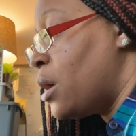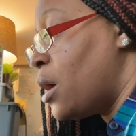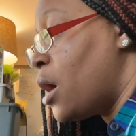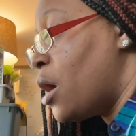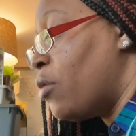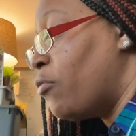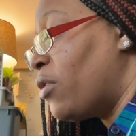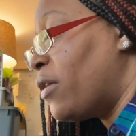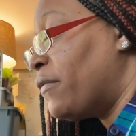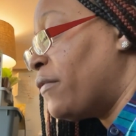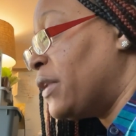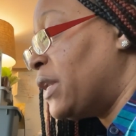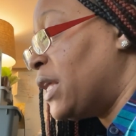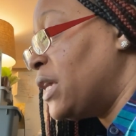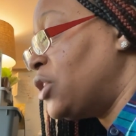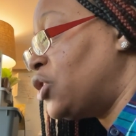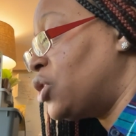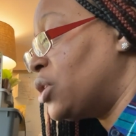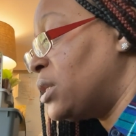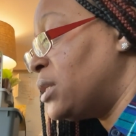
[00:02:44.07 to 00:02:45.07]
a
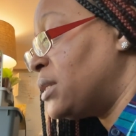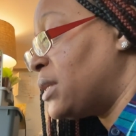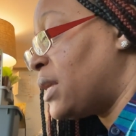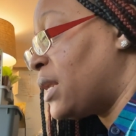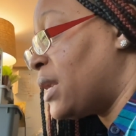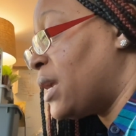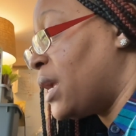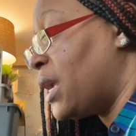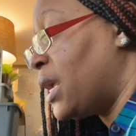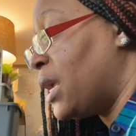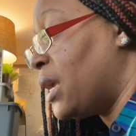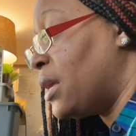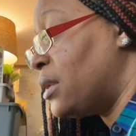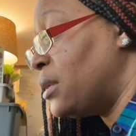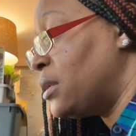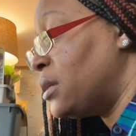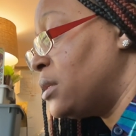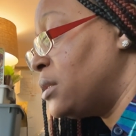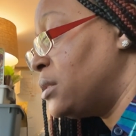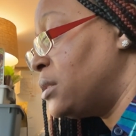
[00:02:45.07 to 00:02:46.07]
revelation is at
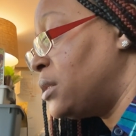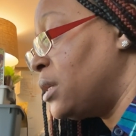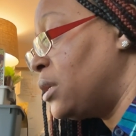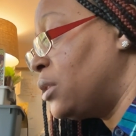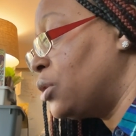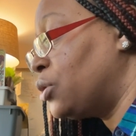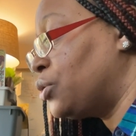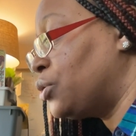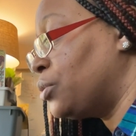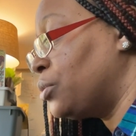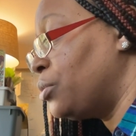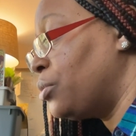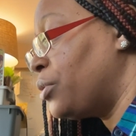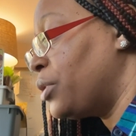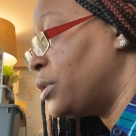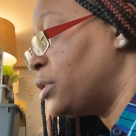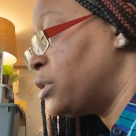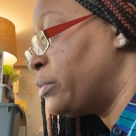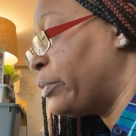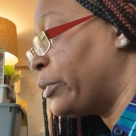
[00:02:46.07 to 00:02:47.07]
hand seek the truth
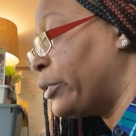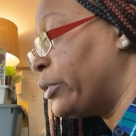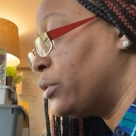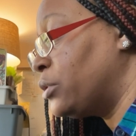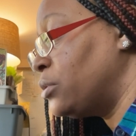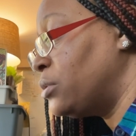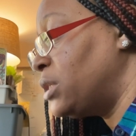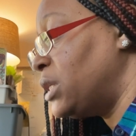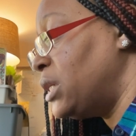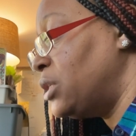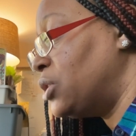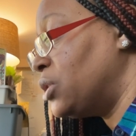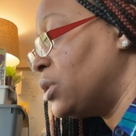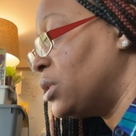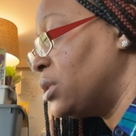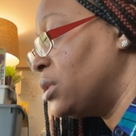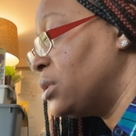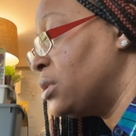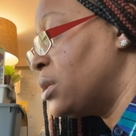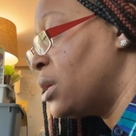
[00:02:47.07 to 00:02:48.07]
in spiritual
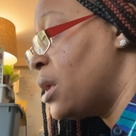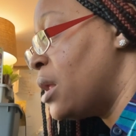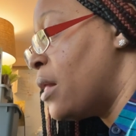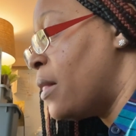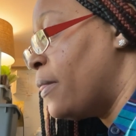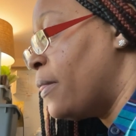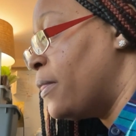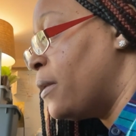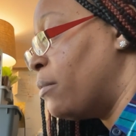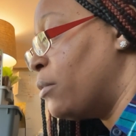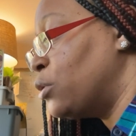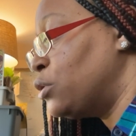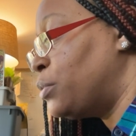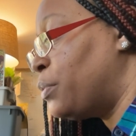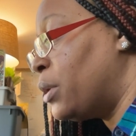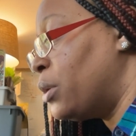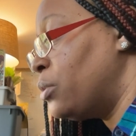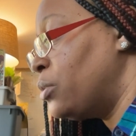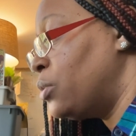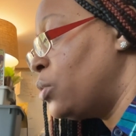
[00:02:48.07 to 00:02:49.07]
teachings the most
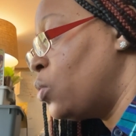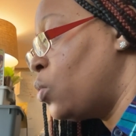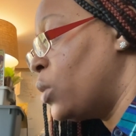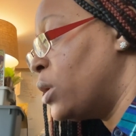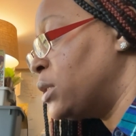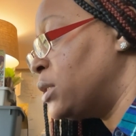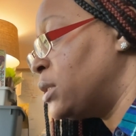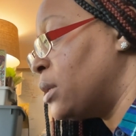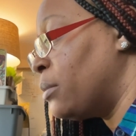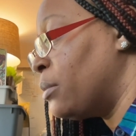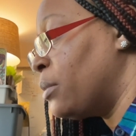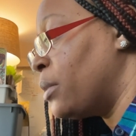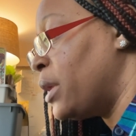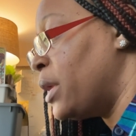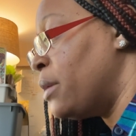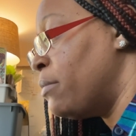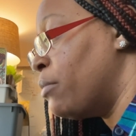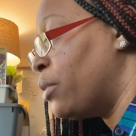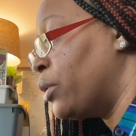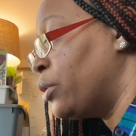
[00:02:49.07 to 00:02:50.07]
potent wisdom
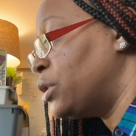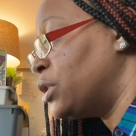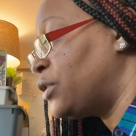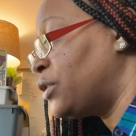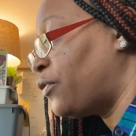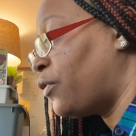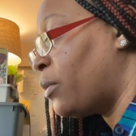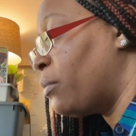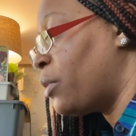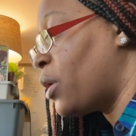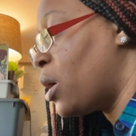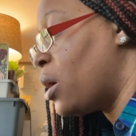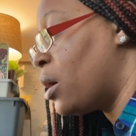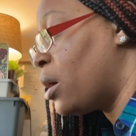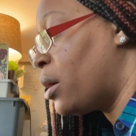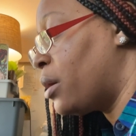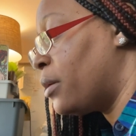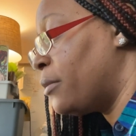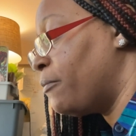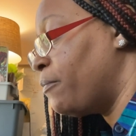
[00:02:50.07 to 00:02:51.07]
emerges from the
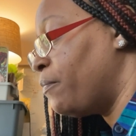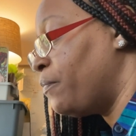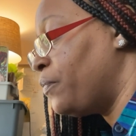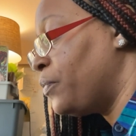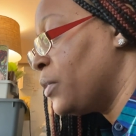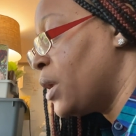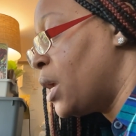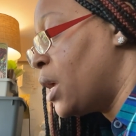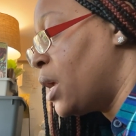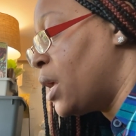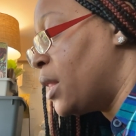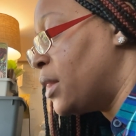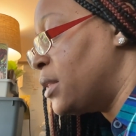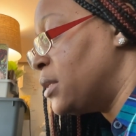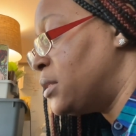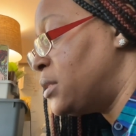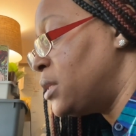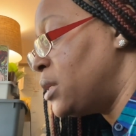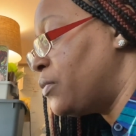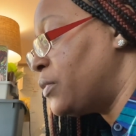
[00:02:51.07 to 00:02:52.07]
heart the
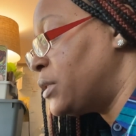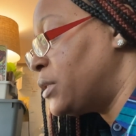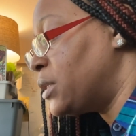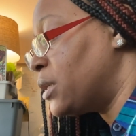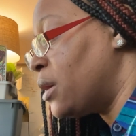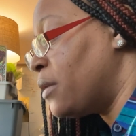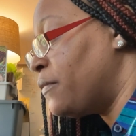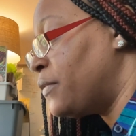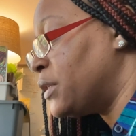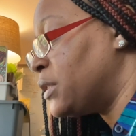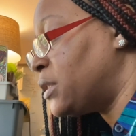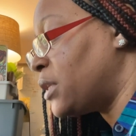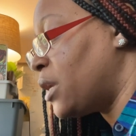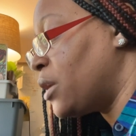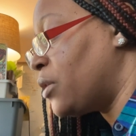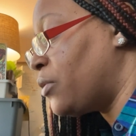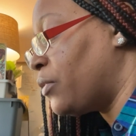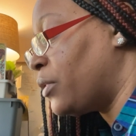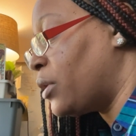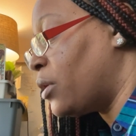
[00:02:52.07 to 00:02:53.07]
secrets of the mm-hmm.
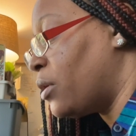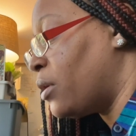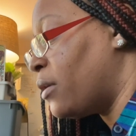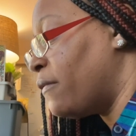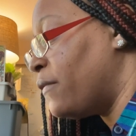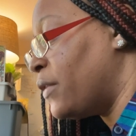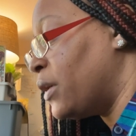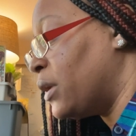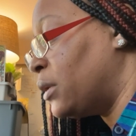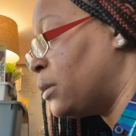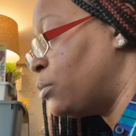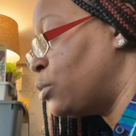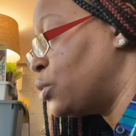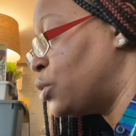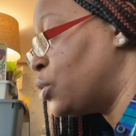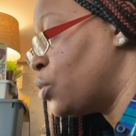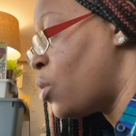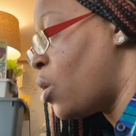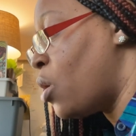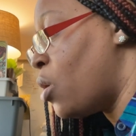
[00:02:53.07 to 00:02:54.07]
sacred are available
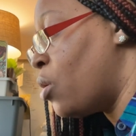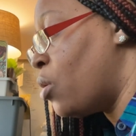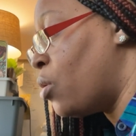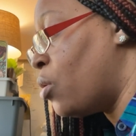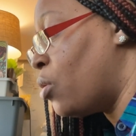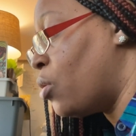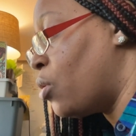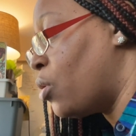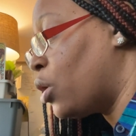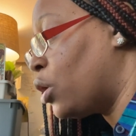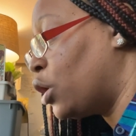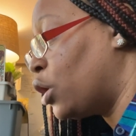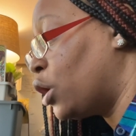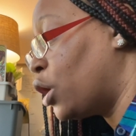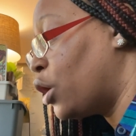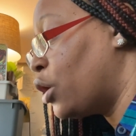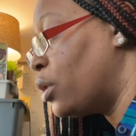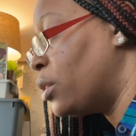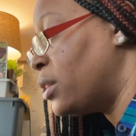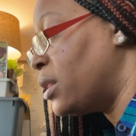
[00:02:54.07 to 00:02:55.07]
to all.
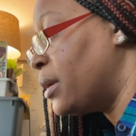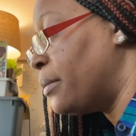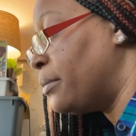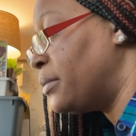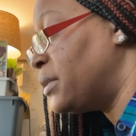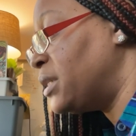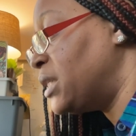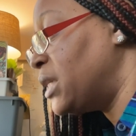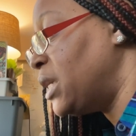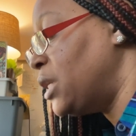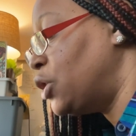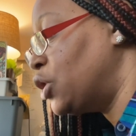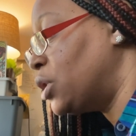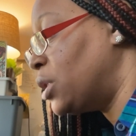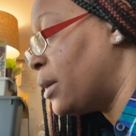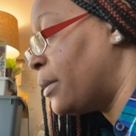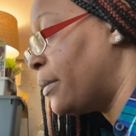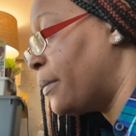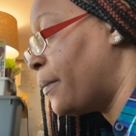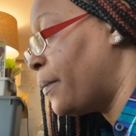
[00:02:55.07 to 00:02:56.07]
Learn them, teach
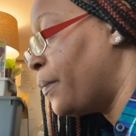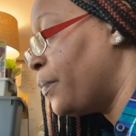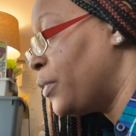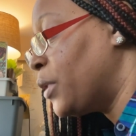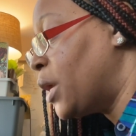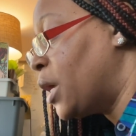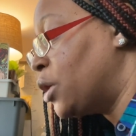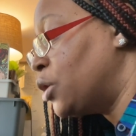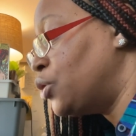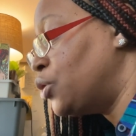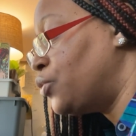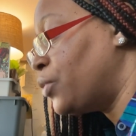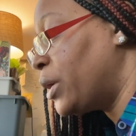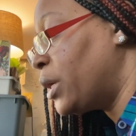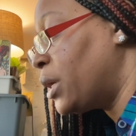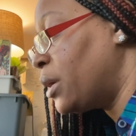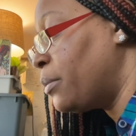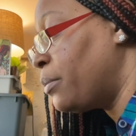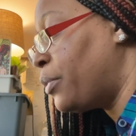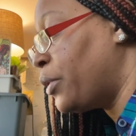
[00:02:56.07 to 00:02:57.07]
them.
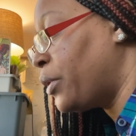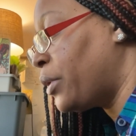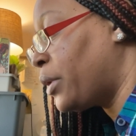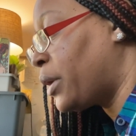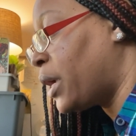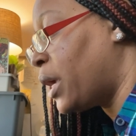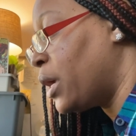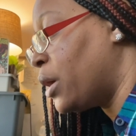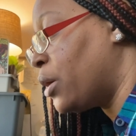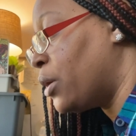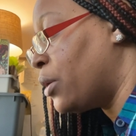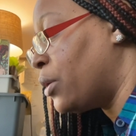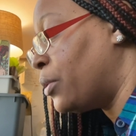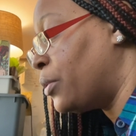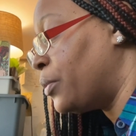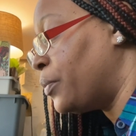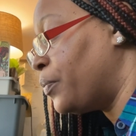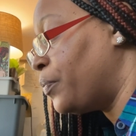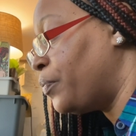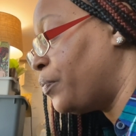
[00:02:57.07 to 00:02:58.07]
Drinking pure cacao